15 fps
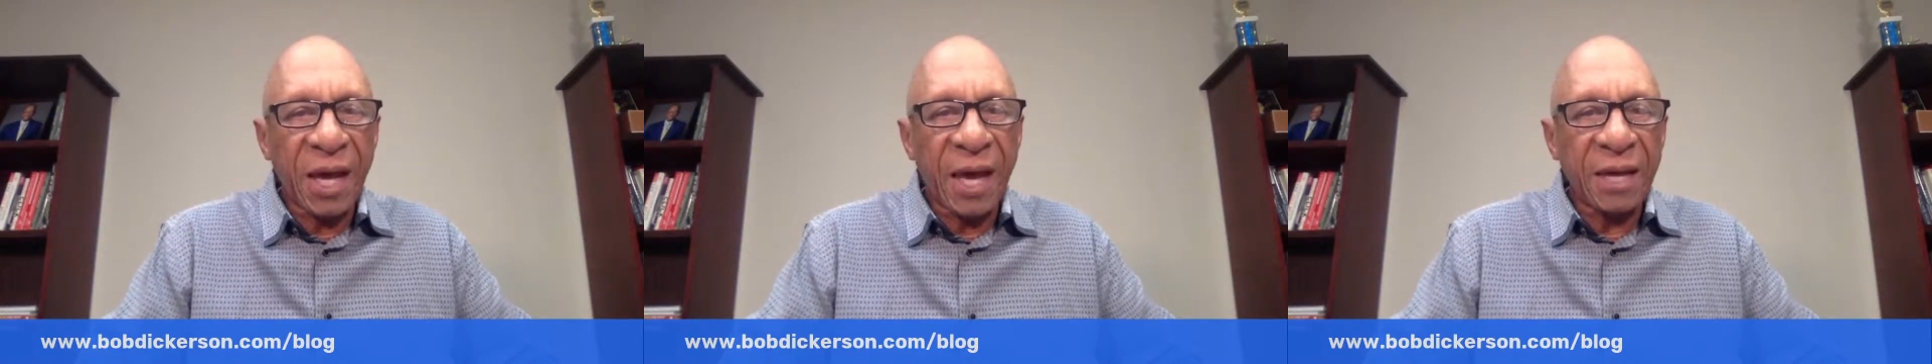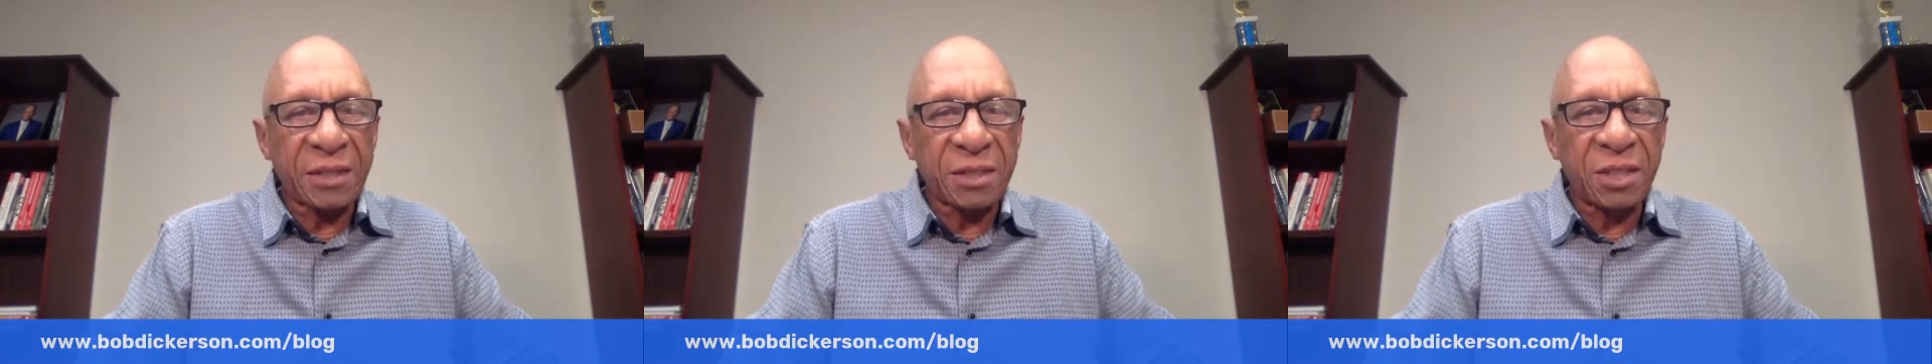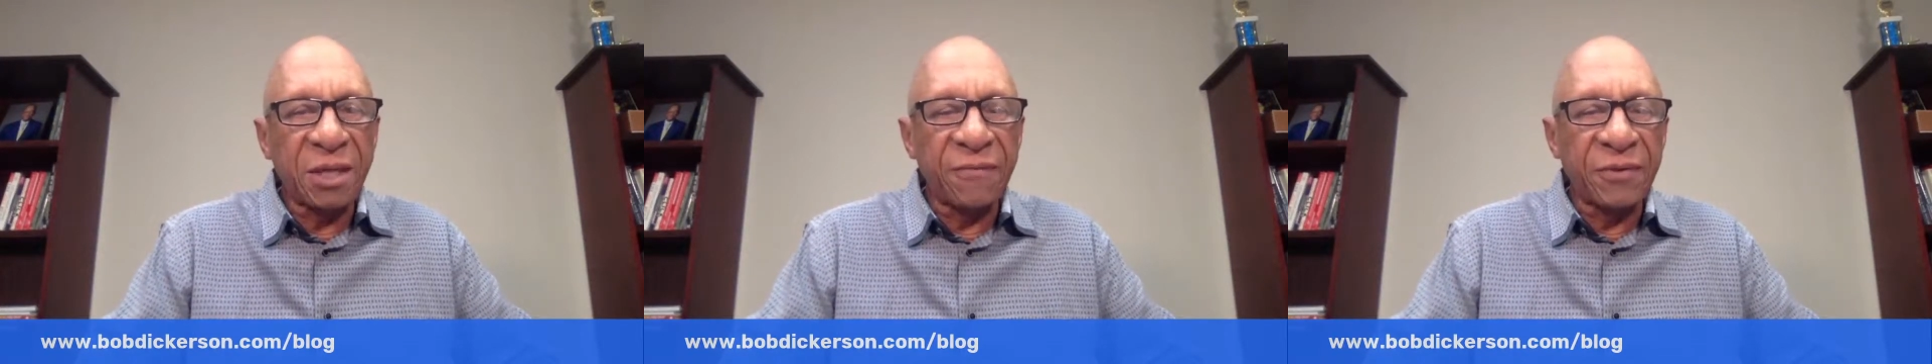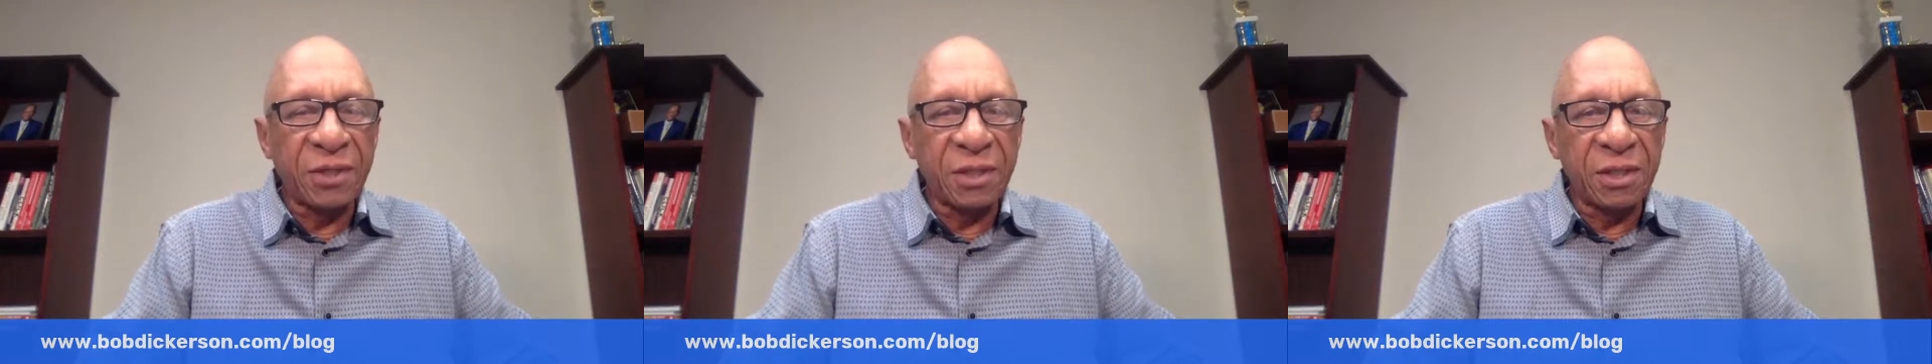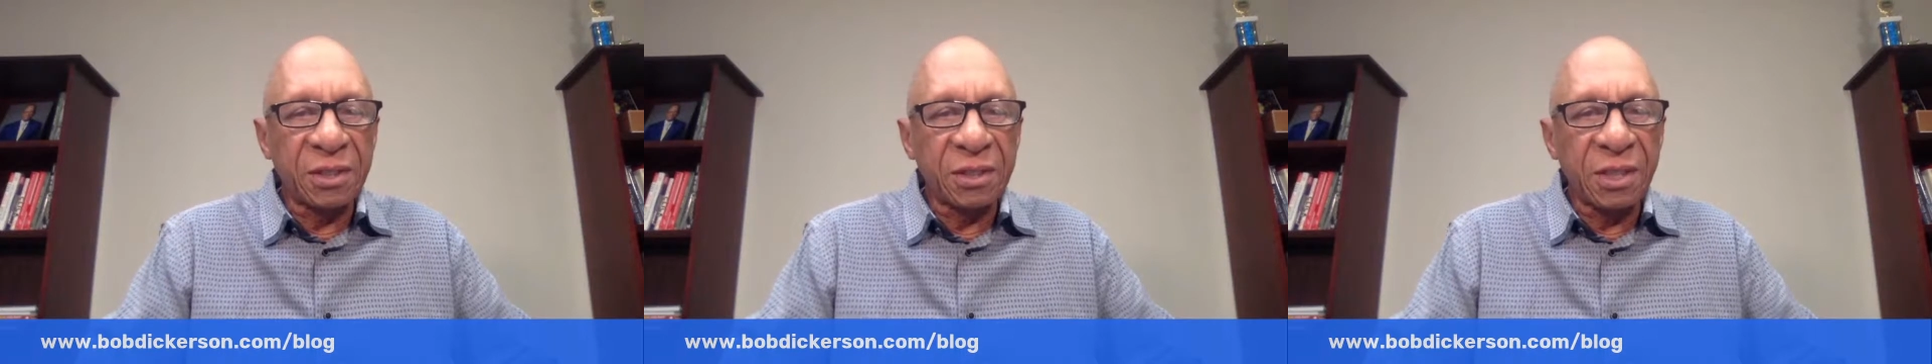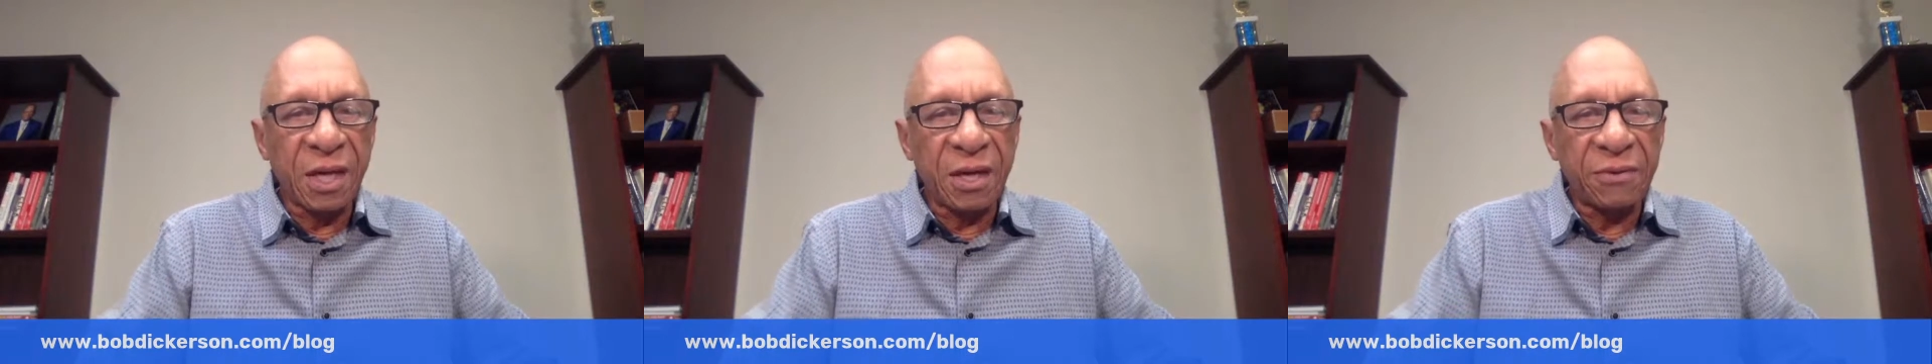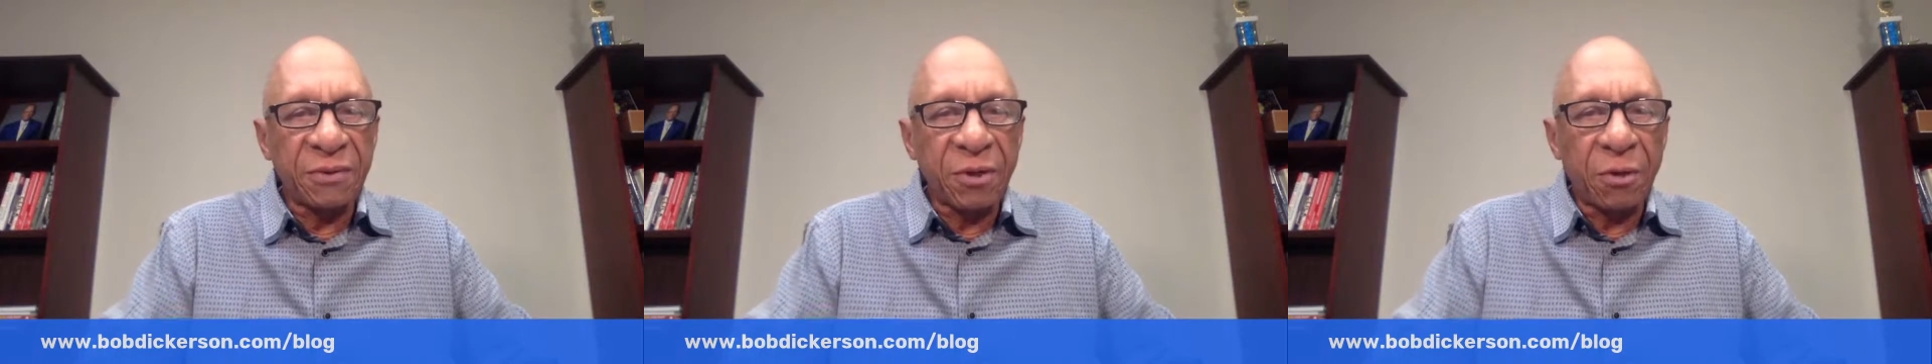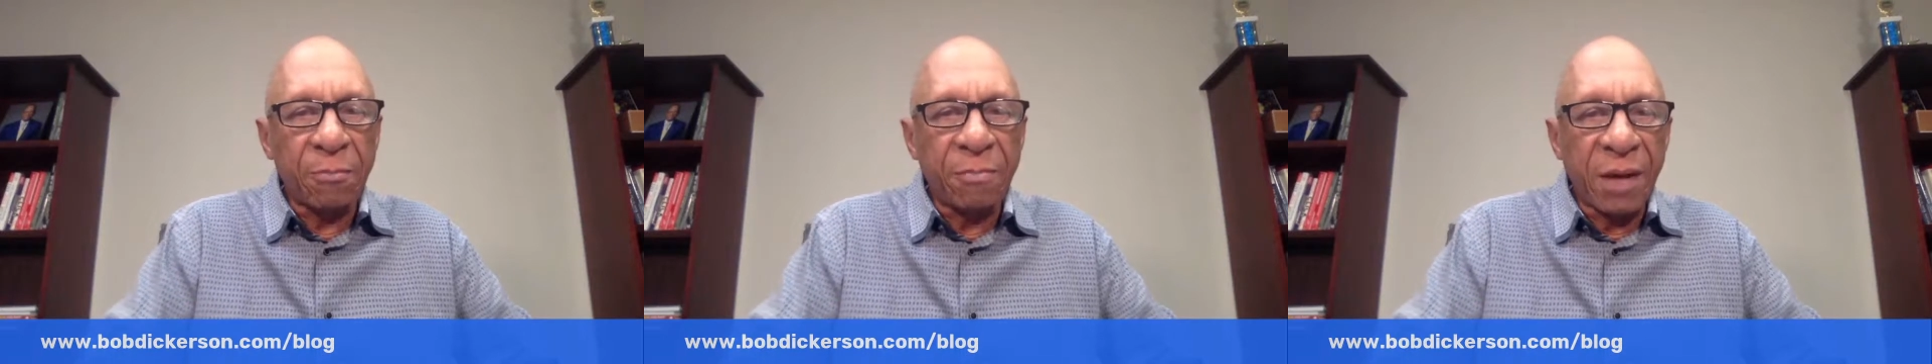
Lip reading: activities that their